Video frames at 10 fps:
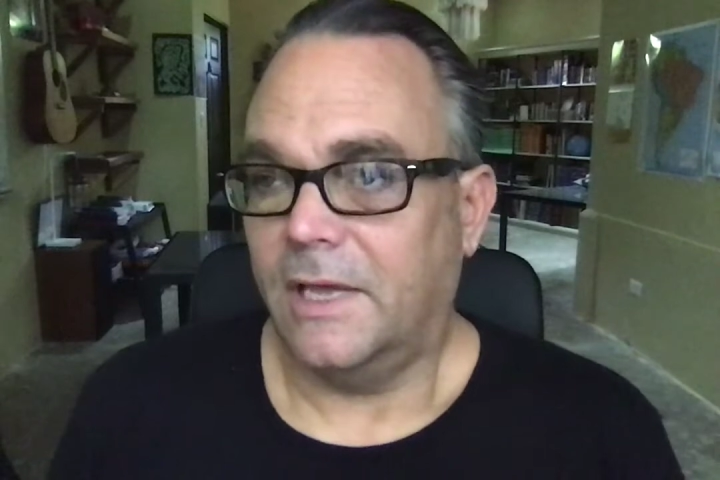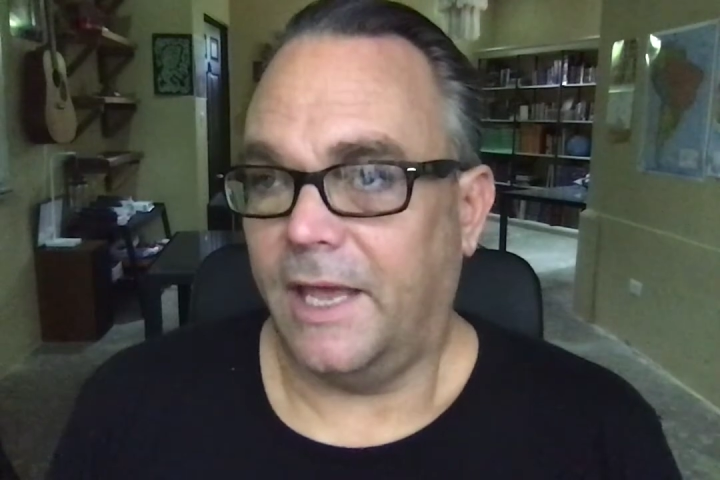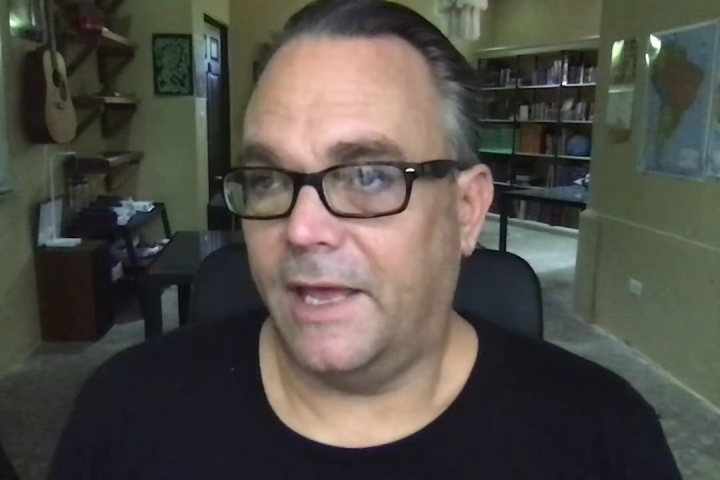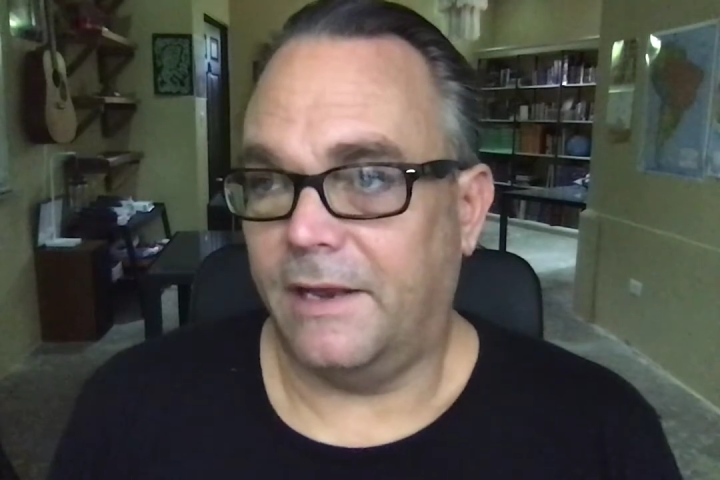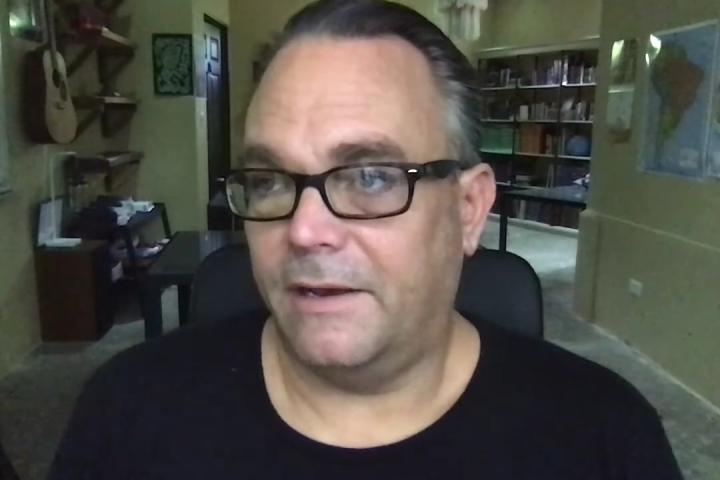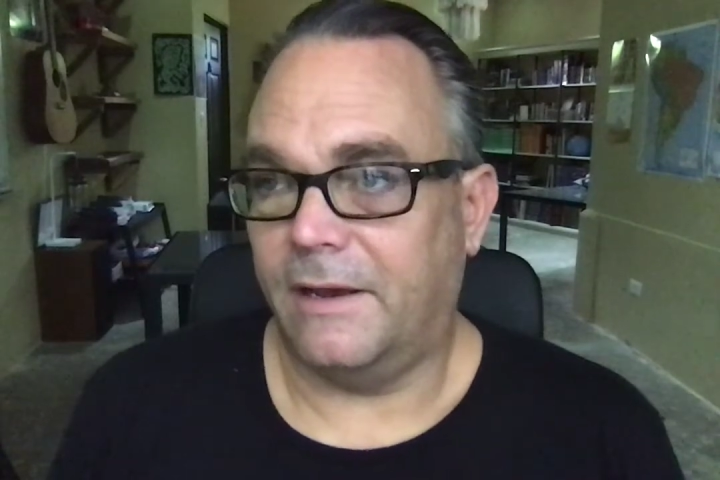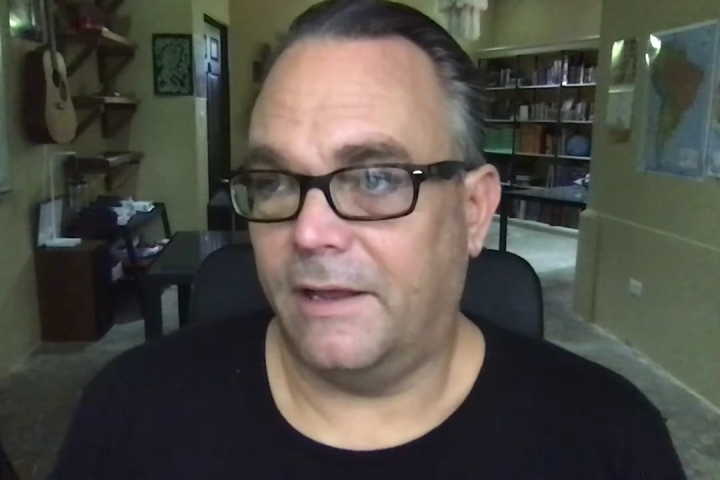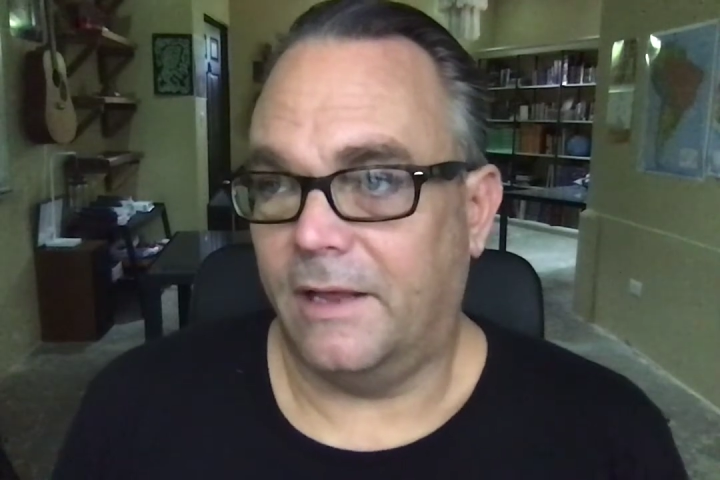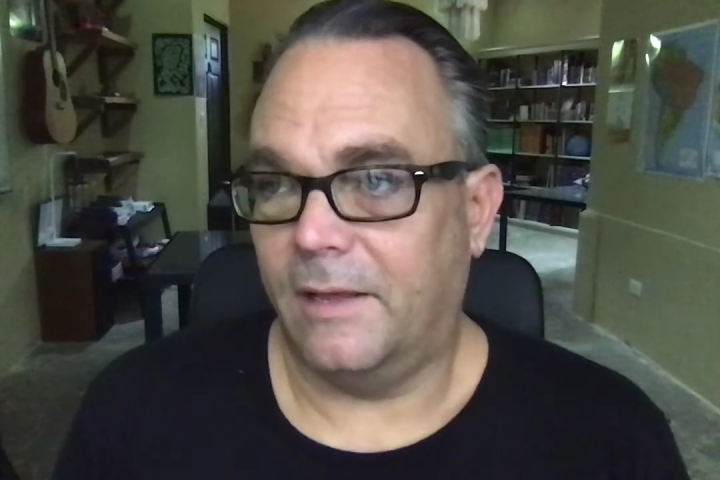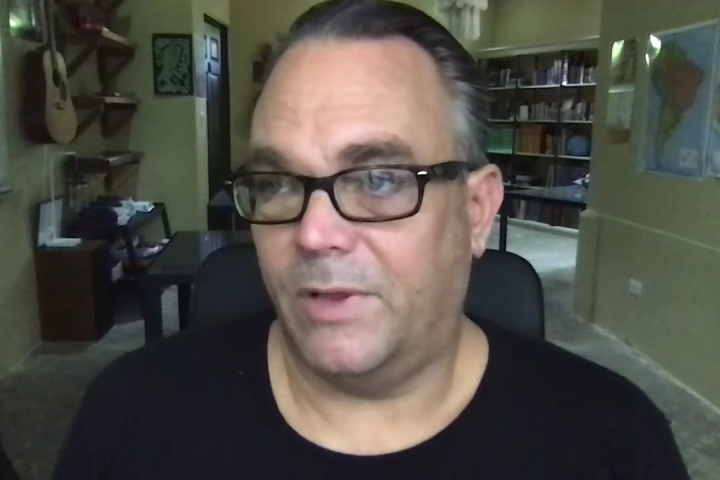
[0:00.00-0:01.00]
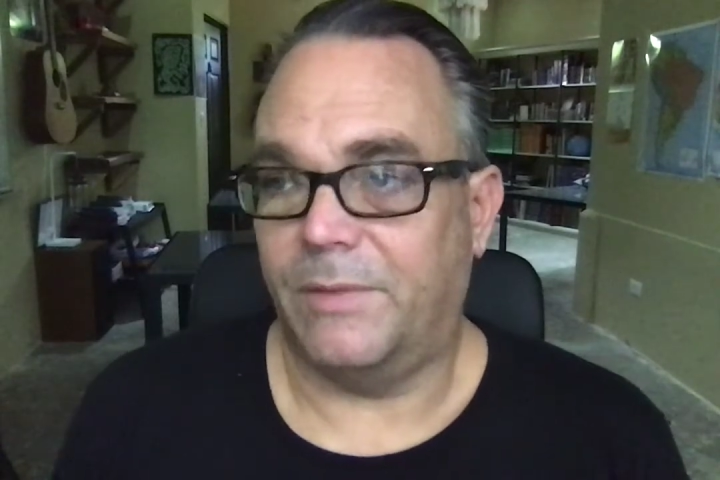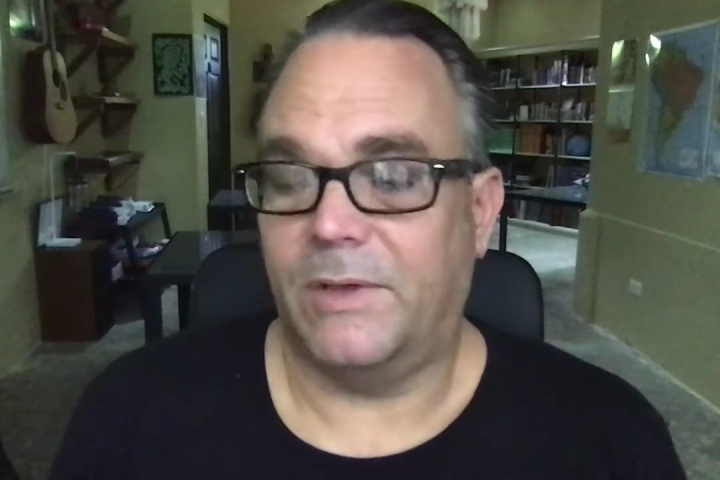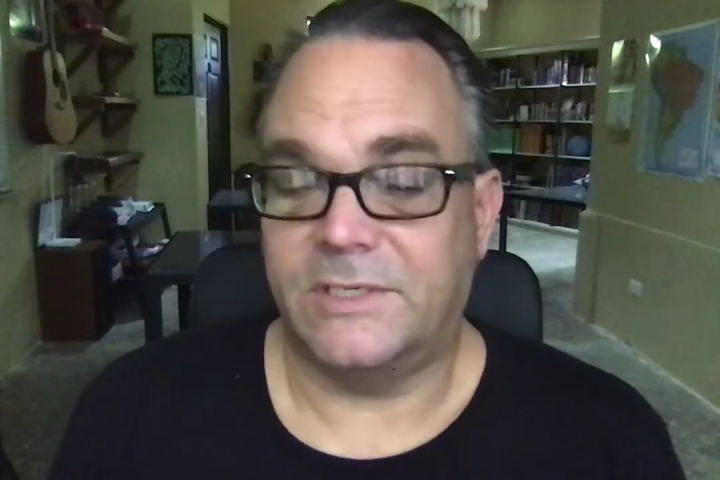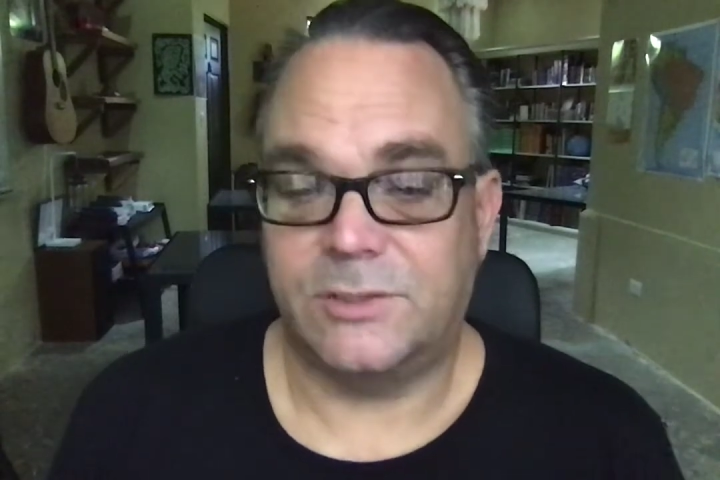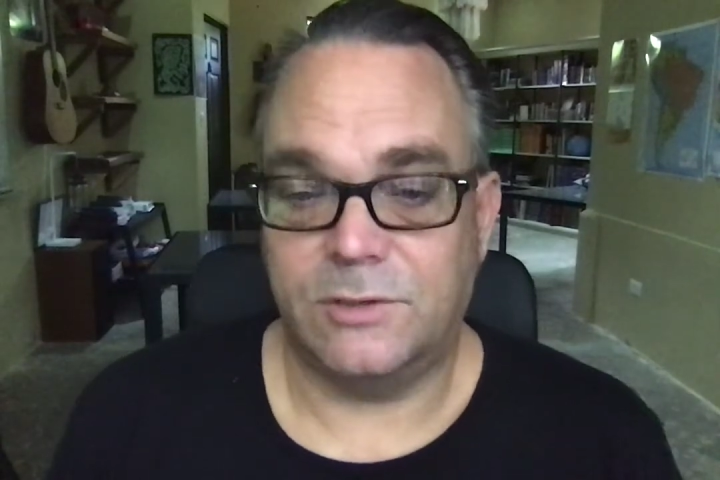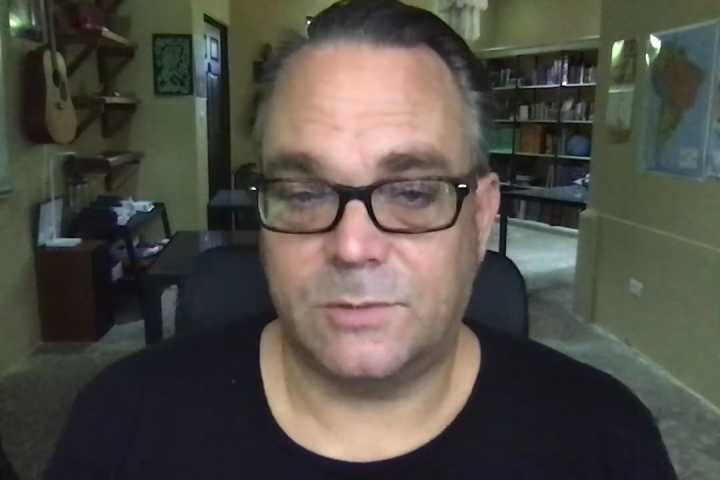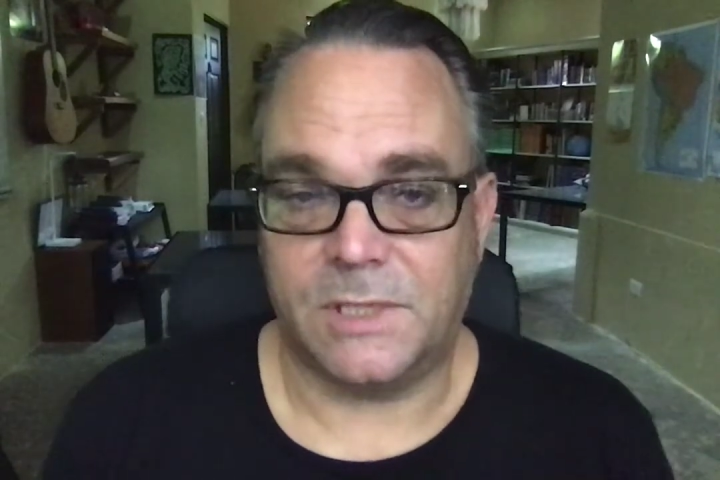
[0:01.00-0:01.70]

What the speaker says: And but my students